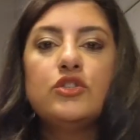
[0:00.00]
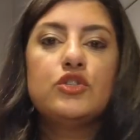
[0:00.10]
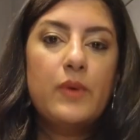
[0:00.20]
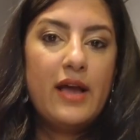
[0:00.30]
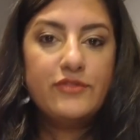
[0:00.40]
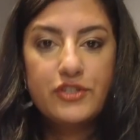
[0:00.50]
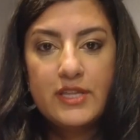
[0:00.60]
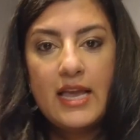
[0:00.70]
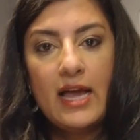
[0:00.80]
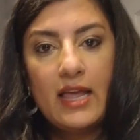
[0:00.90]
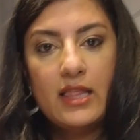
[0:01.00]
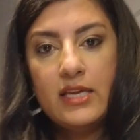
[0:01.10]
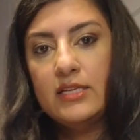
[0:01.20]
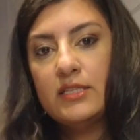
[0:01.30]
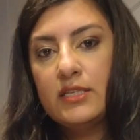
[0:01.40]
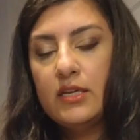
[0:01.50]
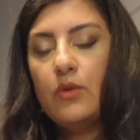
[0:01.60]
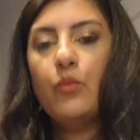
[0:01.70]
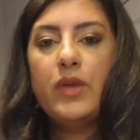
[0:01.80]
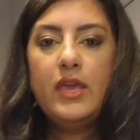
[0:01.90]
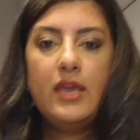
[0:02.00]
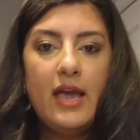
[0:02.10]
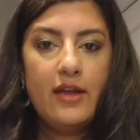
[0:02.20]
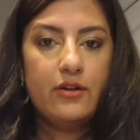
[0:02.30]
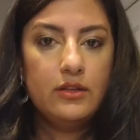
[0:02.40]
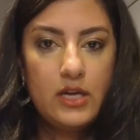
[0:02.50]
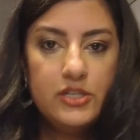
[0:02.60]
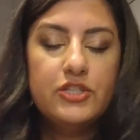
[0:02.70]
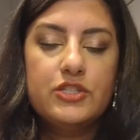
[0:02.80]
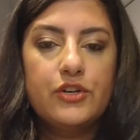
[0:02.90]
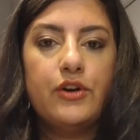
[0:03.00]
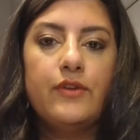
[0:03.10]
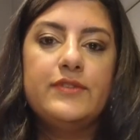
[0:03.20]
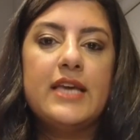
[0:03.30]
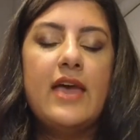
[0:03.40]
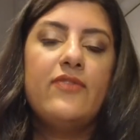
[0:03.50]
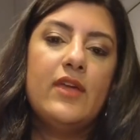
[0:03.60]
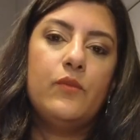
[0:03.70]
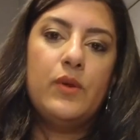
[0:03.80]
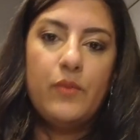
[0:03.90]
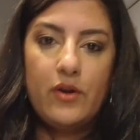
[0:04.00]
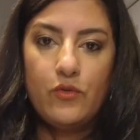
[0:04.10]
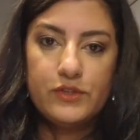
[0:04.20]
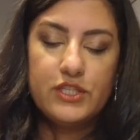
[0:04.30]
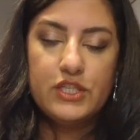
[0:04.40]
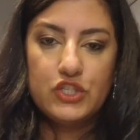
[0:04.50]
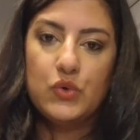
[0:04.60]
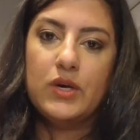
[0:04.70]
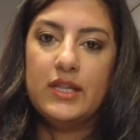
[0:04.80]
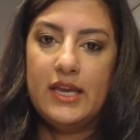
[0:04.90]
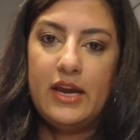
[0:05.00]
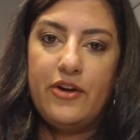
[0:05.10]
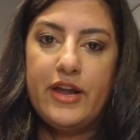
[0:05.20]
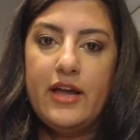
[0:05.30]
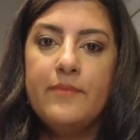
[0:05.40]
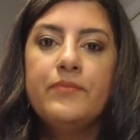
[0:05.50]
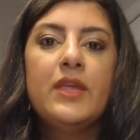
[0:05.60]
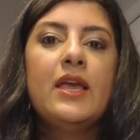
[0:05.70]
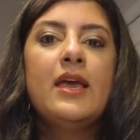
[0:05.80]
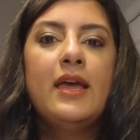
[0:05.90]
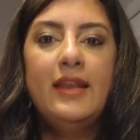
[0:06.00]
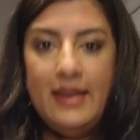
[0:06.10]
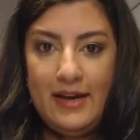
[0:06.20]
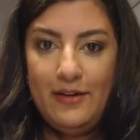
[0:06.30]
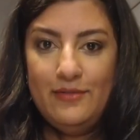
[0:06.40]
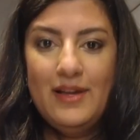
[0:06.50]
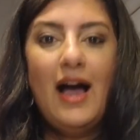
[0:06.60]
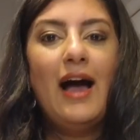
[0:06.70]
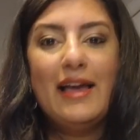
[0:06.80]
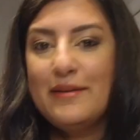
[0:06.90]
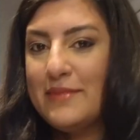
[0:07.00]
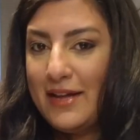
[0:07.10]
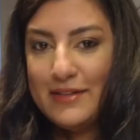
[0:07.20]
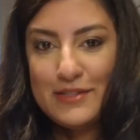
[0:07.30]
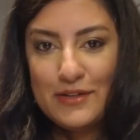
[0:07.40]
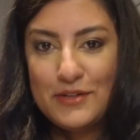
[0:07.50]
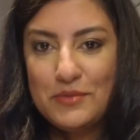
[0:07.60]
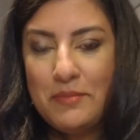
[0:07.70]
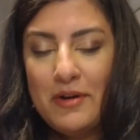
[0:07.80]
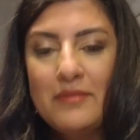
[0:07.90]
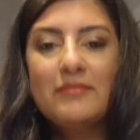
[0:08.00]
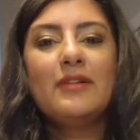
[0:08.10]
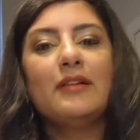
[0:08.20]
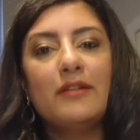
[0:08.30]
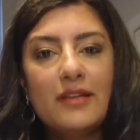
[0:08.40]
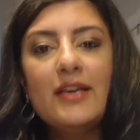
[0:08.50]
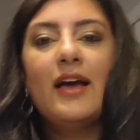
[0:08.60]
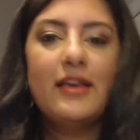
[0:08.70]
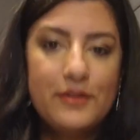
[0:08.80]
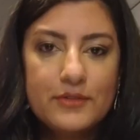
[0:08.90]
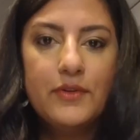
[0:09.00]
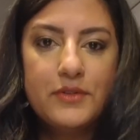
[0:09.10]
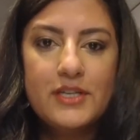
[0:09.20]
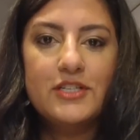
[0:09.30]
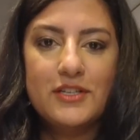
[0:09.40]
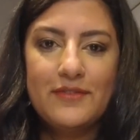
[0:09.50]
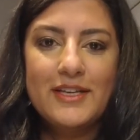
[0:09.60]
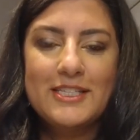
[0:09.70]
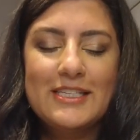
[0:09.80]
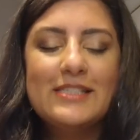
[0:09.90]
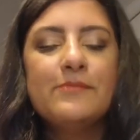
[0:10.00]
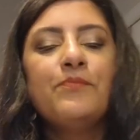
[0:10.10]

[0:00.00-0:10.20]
So after the island, we had our lunch served, and then we went over to the snorkeling area. Now, I am not a strong swimmer, clearly. I use flotation devices.